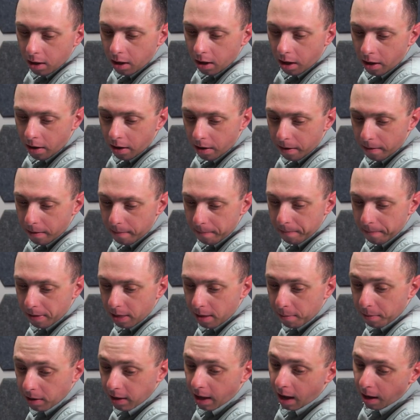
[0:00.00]

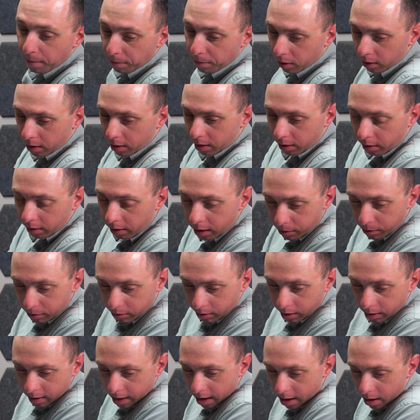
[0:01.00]
But yeah, I'm looking at the language
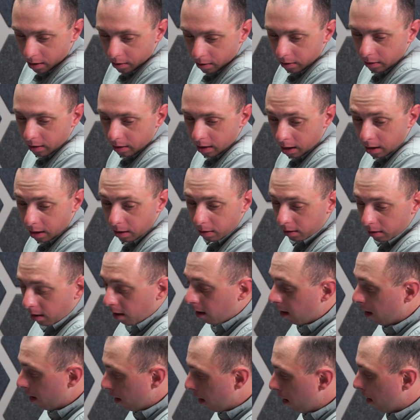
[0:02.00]
right now, and it
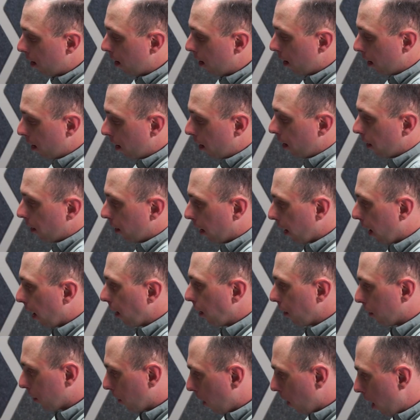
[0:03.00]
did, like I
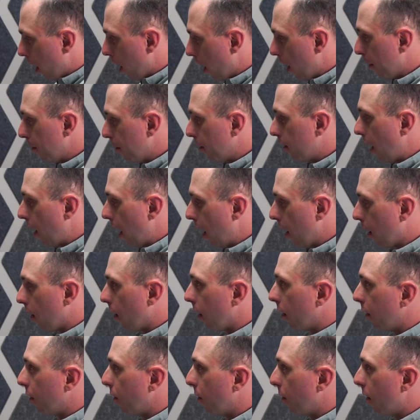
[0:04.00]
described,
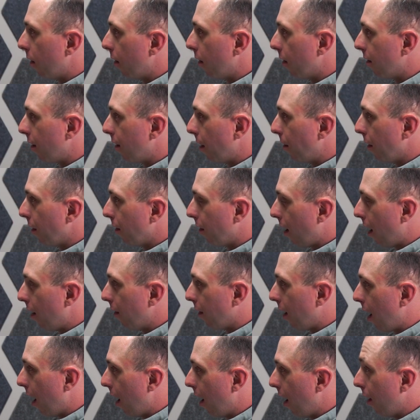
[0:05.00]
anchor it to
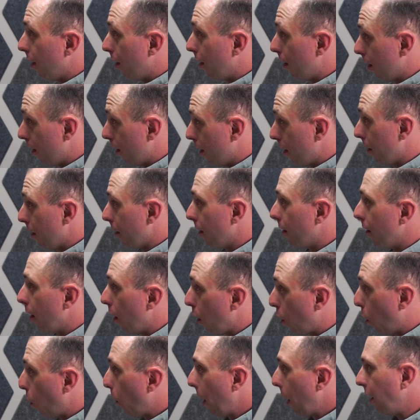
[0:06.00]
175K, the
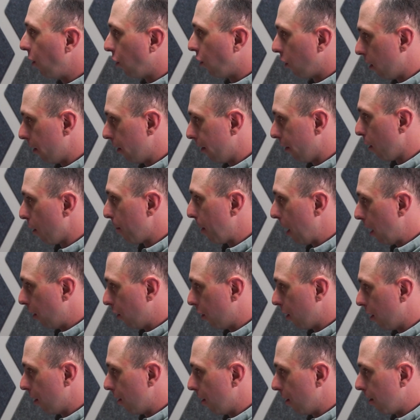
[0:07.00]
equation for
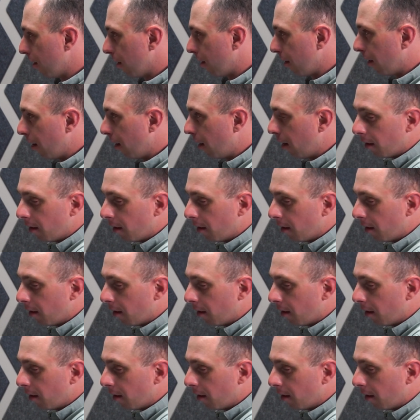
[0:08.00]
pensions.